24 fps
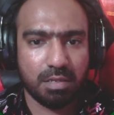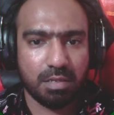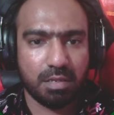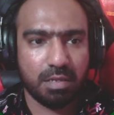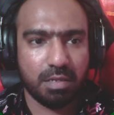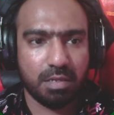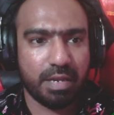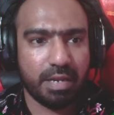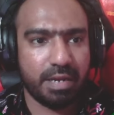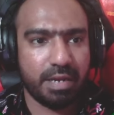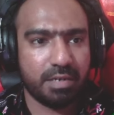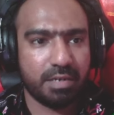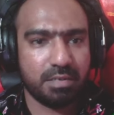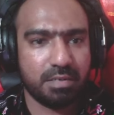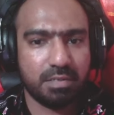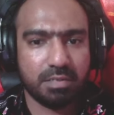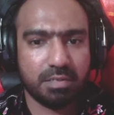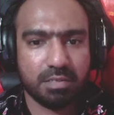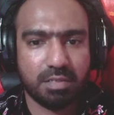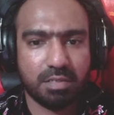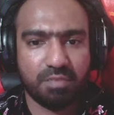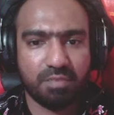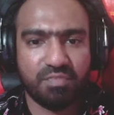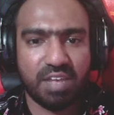And
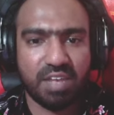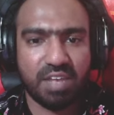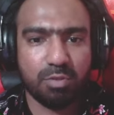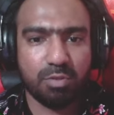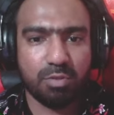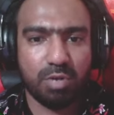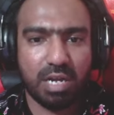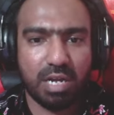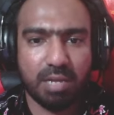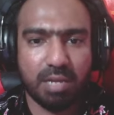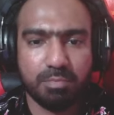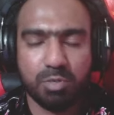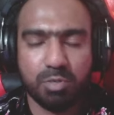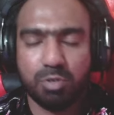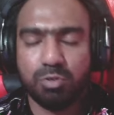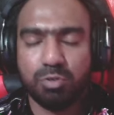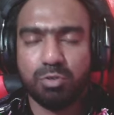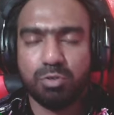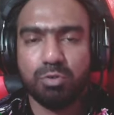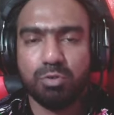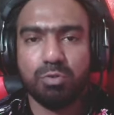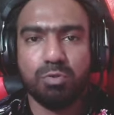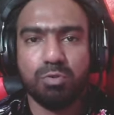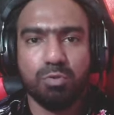the value I'm going
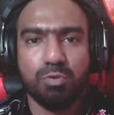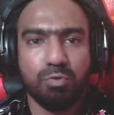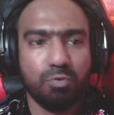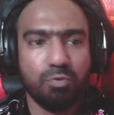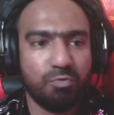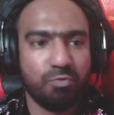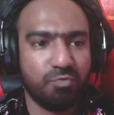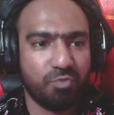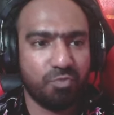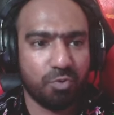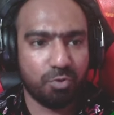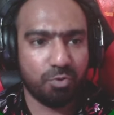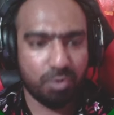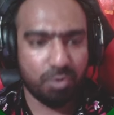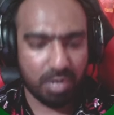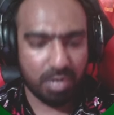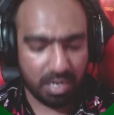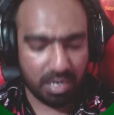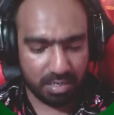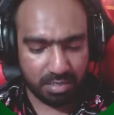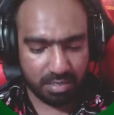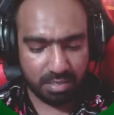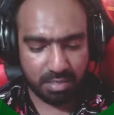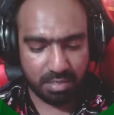to look for
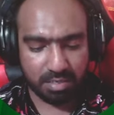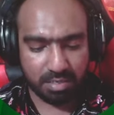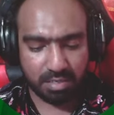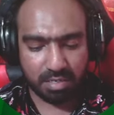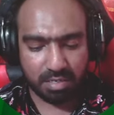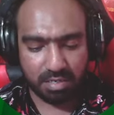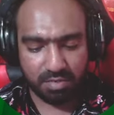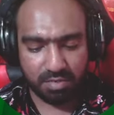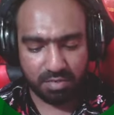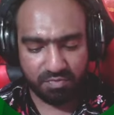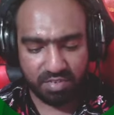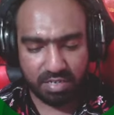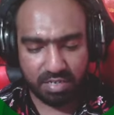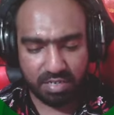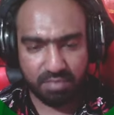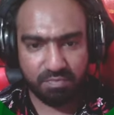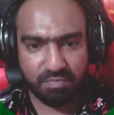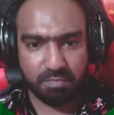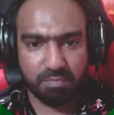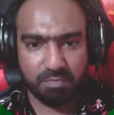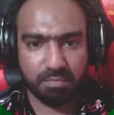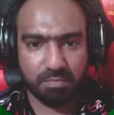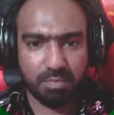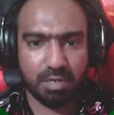135.
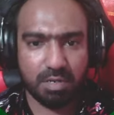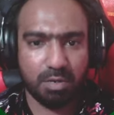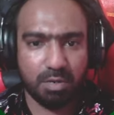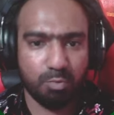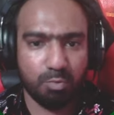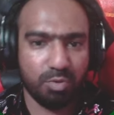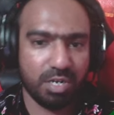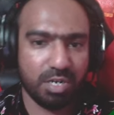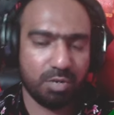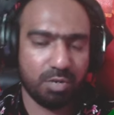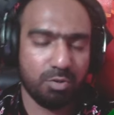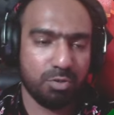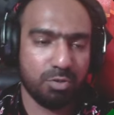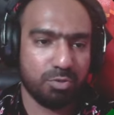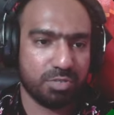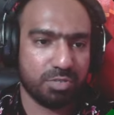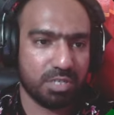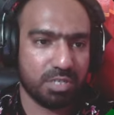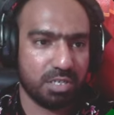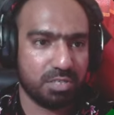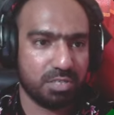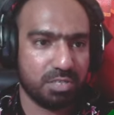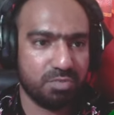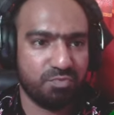We are going to
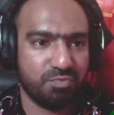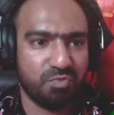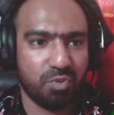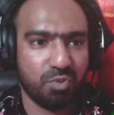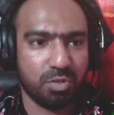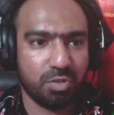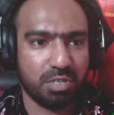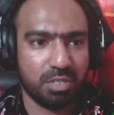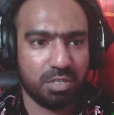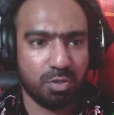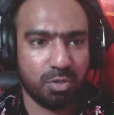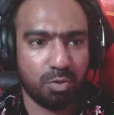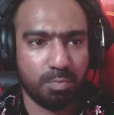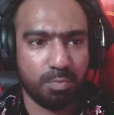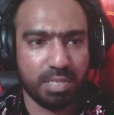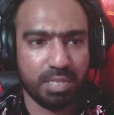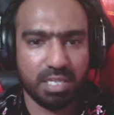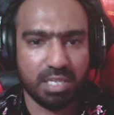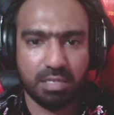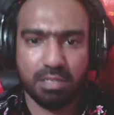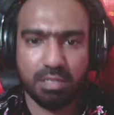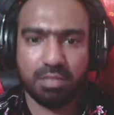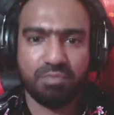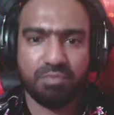search for the normal
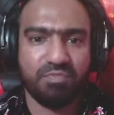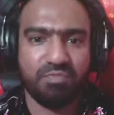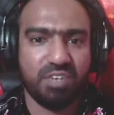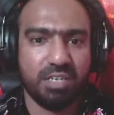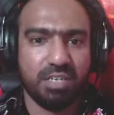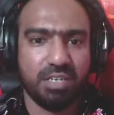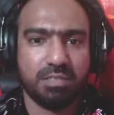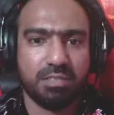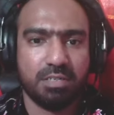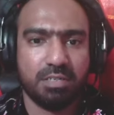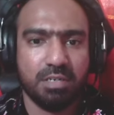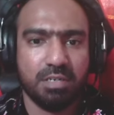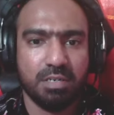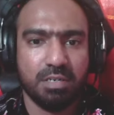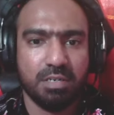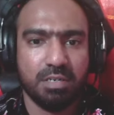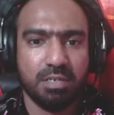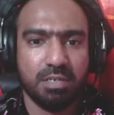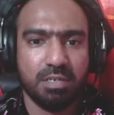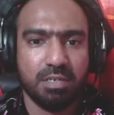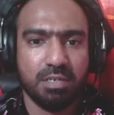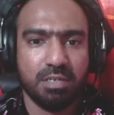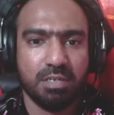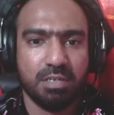health first.
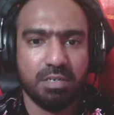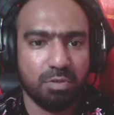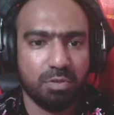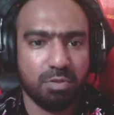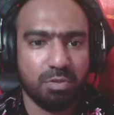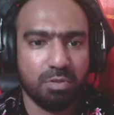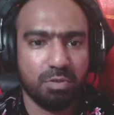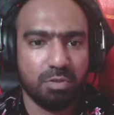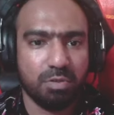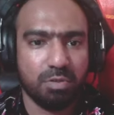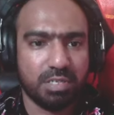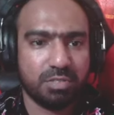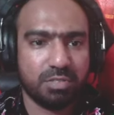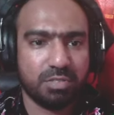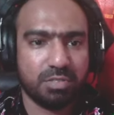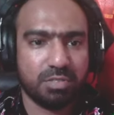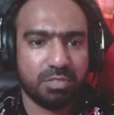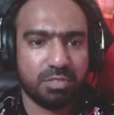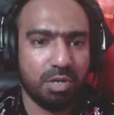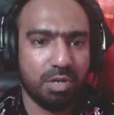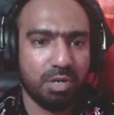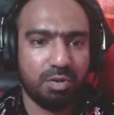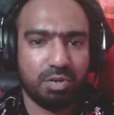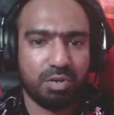So let's do
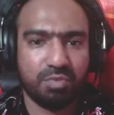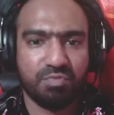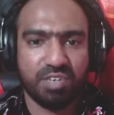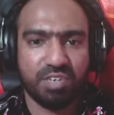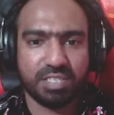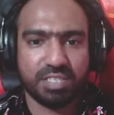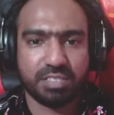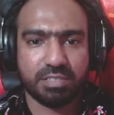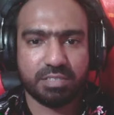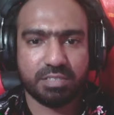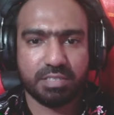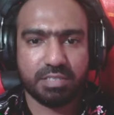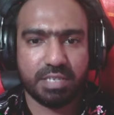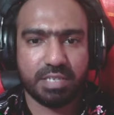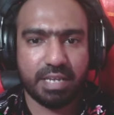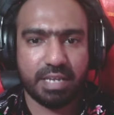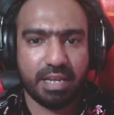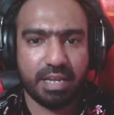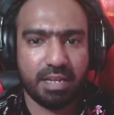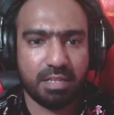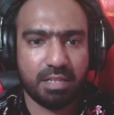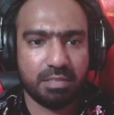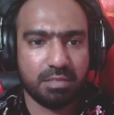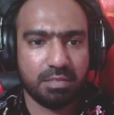our first
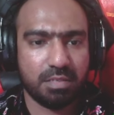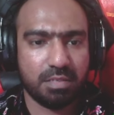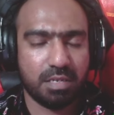scan.